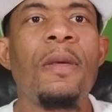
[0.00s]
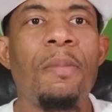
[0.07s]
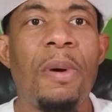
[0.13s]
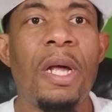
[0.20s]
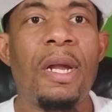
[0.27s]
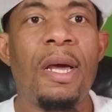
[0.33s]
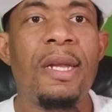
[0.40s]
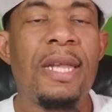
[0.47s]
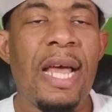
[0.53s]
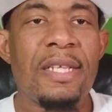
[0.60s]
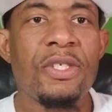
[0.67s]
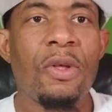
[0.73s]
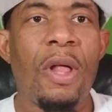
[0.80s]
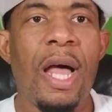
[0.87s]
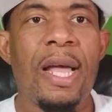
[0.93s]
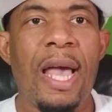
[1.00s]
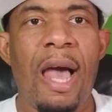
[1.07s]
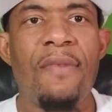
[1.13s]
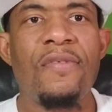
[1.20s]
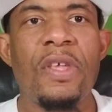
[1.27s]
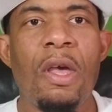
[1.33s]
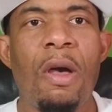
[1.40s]
But that's all I
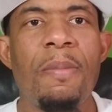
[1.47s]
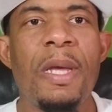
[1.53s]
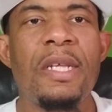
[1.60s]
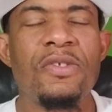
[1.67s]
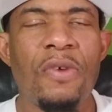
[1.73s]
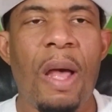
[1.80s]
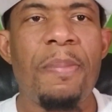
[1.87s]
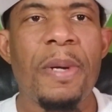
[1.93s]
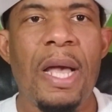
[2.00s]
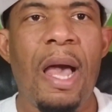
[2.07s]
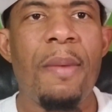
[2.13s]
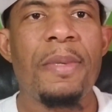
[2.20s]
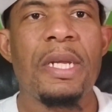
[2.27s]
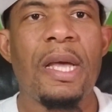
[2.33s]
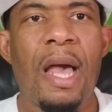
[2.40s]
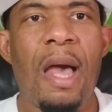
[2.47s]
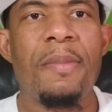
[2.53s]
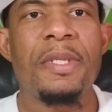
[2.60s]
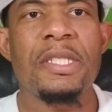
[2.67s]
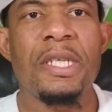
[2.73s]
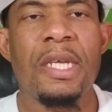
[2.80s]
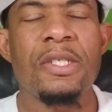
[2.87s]
got for y'all, man. Drop a comment in the
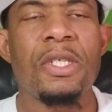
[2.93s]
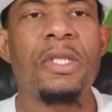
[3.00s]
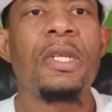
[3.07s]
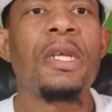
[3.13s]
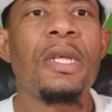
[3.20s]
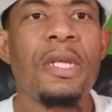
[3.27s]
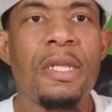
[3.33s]
comment section.